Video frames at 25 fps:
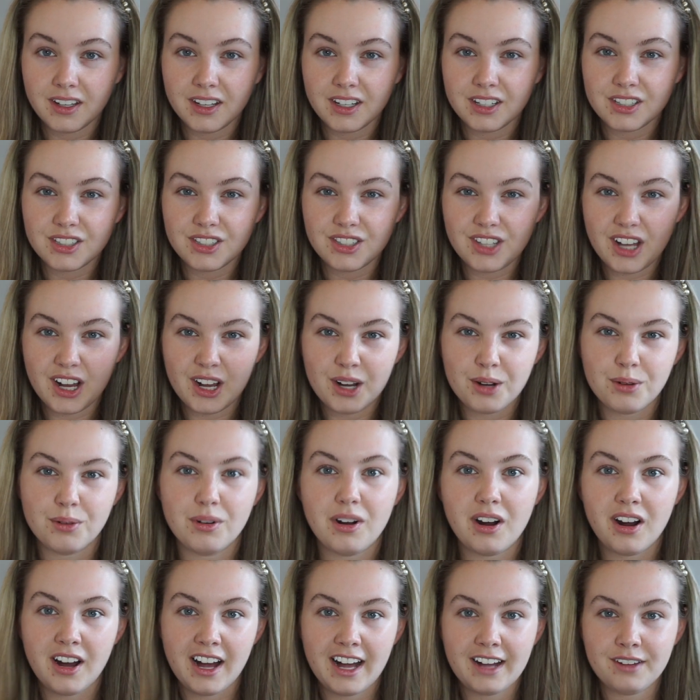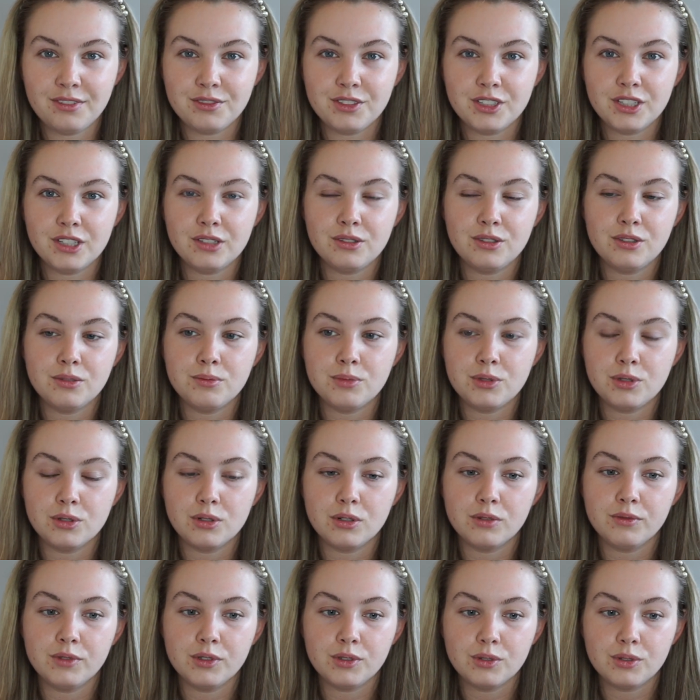so I have to use some sort
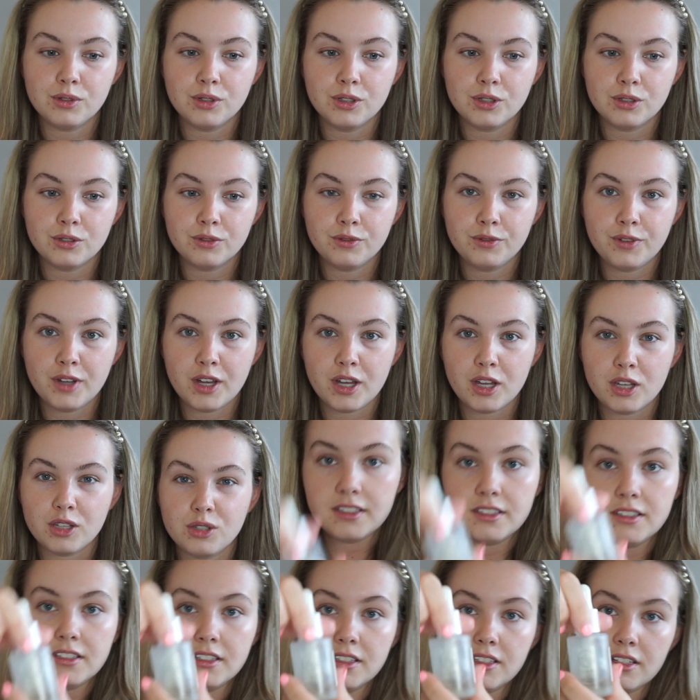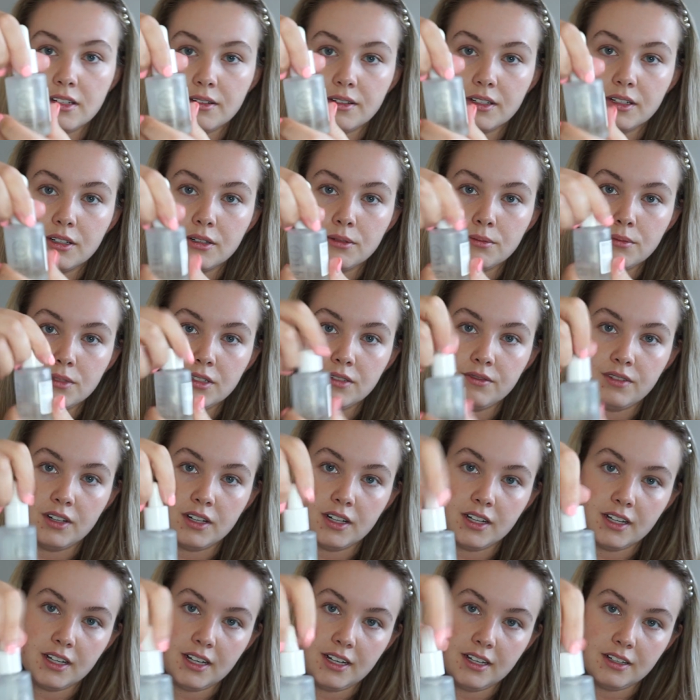of an oil first. So it comes with
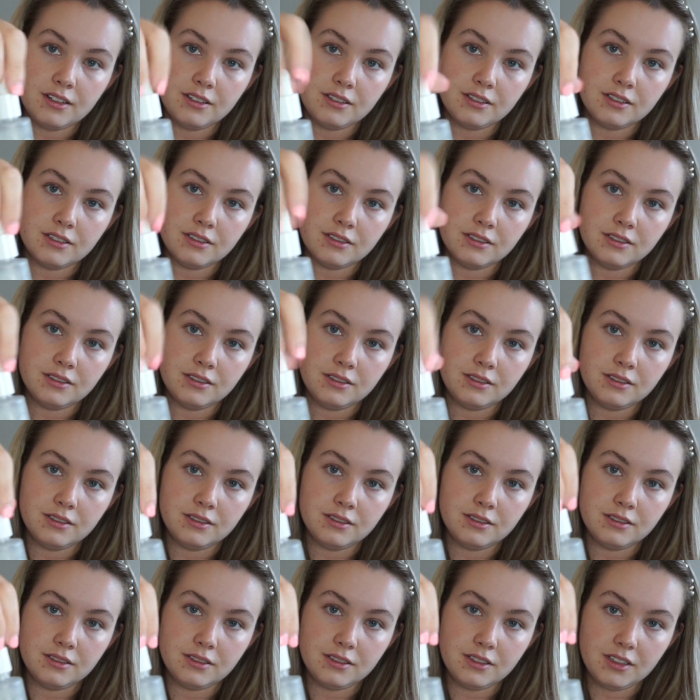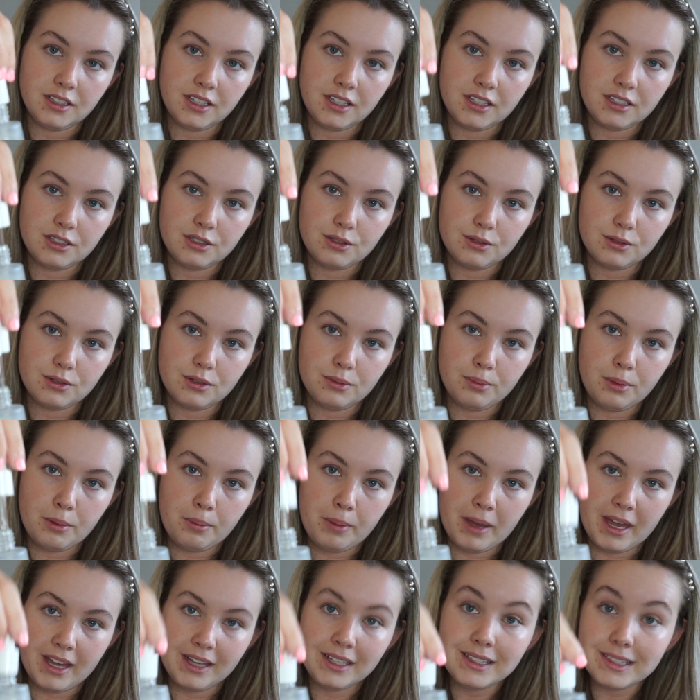like a little, I think it's called a
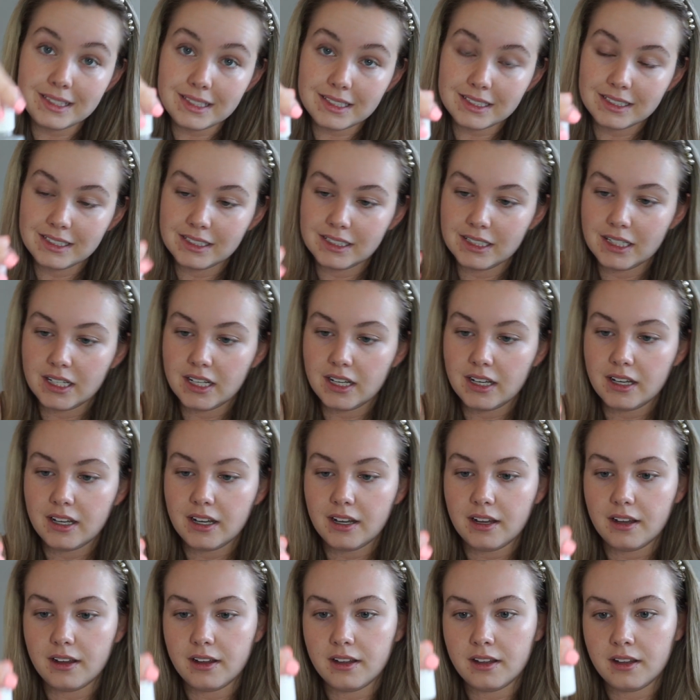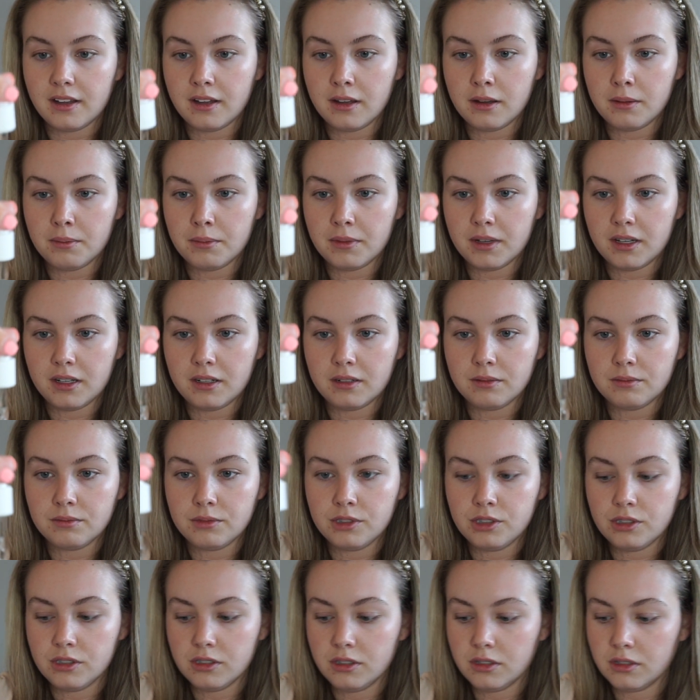pipette. And I'm
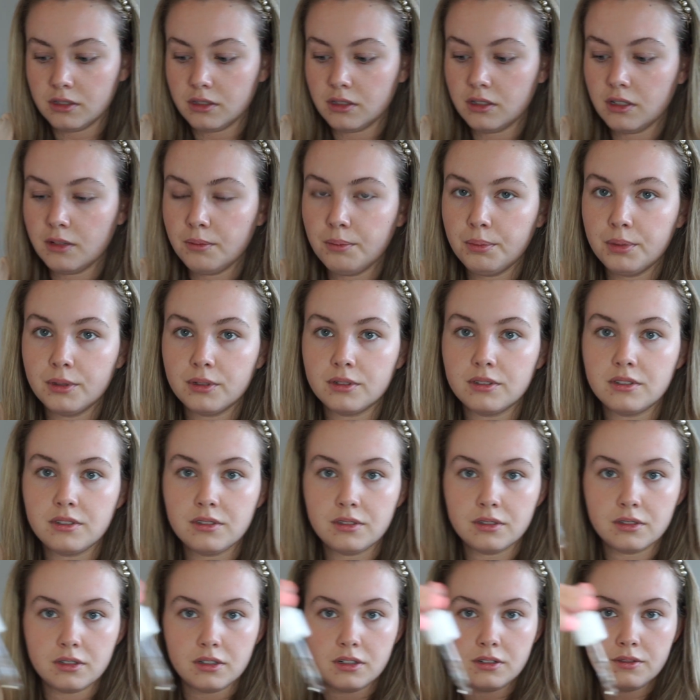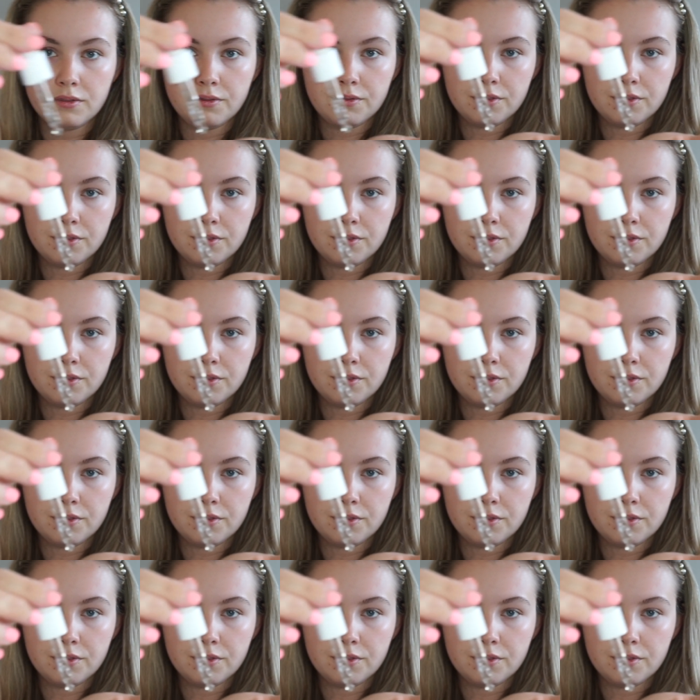just going to put sort of